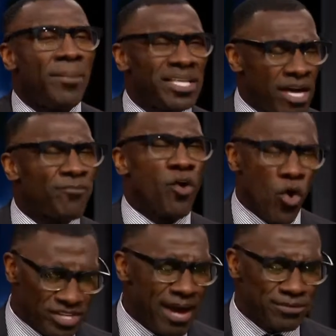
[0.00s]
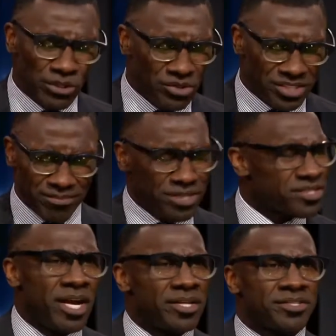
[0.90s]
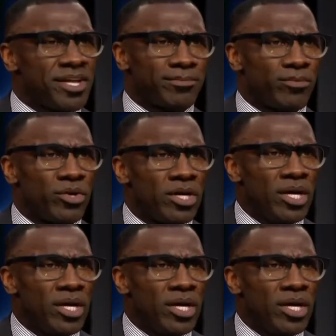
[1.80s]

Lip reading: But yeah, of course, absolutely, Skip, this is unacceptable.